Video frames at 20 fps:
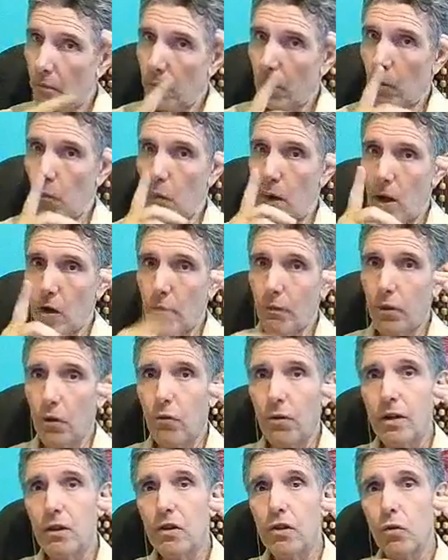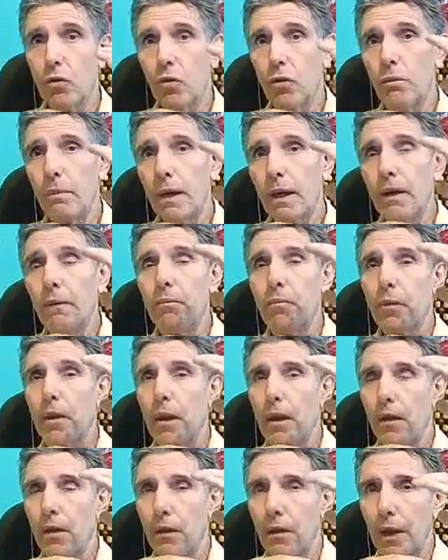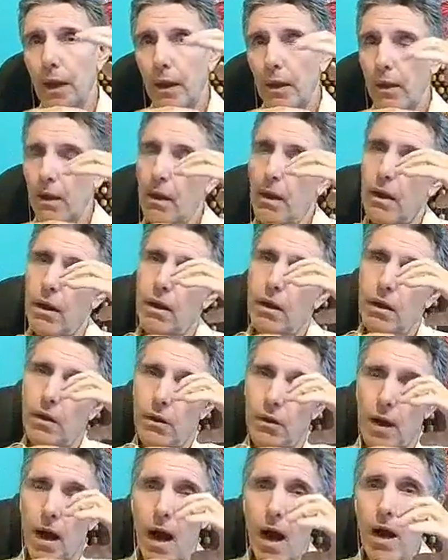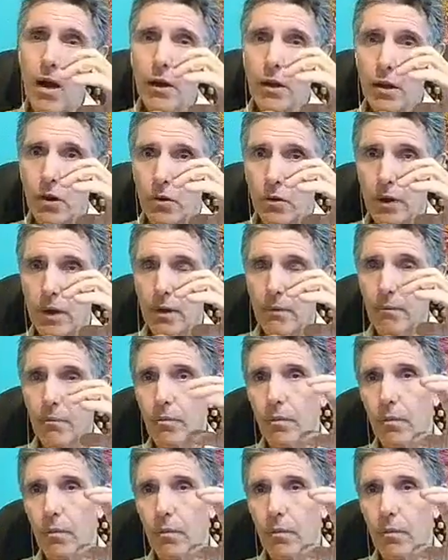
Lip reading: one of the reasons could be that the artery